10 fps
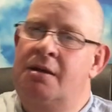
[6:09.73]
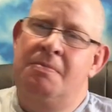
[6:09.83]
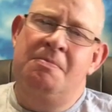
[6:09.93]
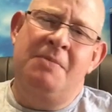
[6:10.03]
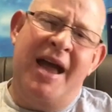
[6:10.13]

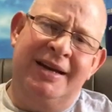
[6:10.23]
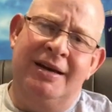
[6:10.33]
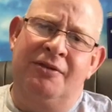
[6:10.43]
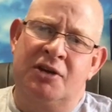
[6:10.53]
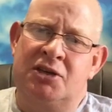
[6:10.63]

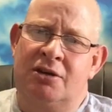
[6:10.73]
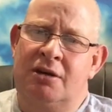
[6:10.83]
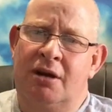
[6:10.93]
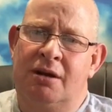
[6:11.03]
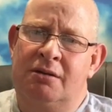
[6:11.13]

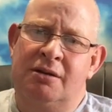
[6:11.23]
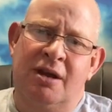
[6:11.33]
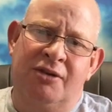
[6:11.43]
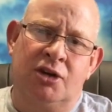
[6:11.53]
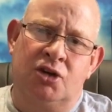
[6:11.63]
magnificent,
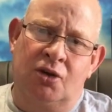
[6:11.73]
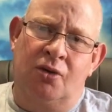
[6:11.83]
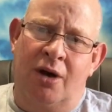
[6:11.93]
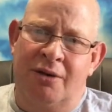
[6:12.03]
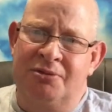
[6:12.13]
nothing
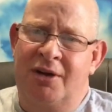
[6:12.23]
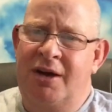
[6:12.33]
short of.